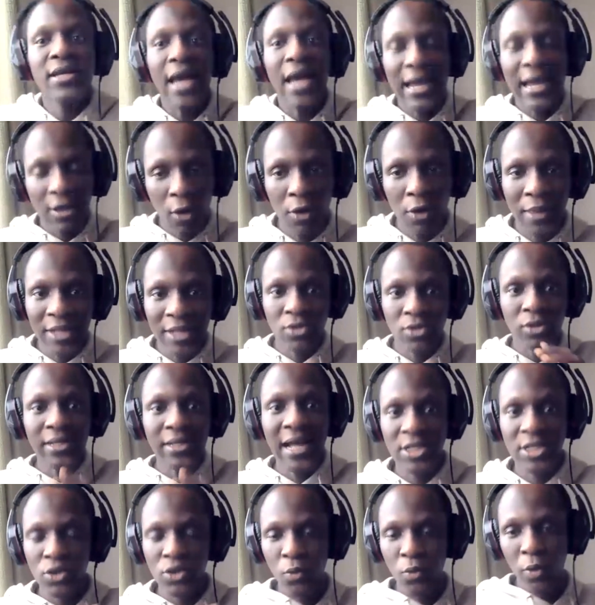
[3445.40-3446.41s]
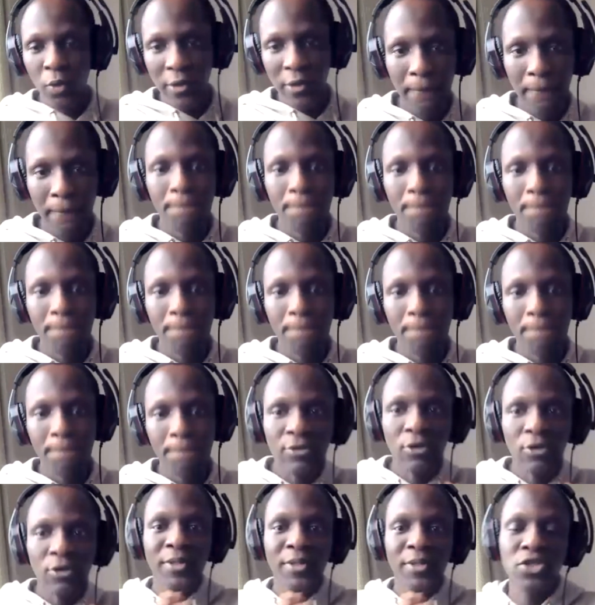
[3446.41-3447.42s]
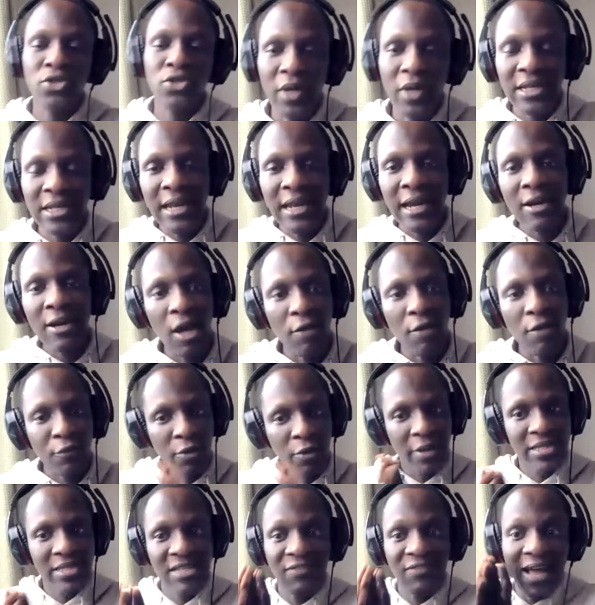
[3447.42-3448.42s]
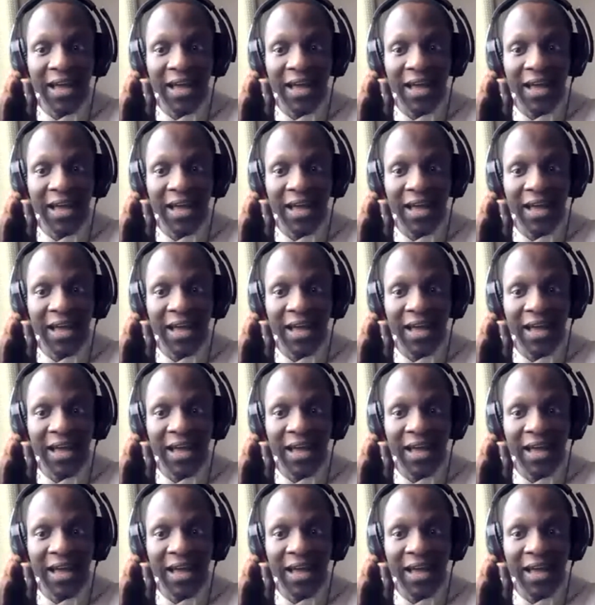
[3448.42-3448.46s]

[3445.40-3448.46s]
and all that. So that's one. Then number two, in the area of creative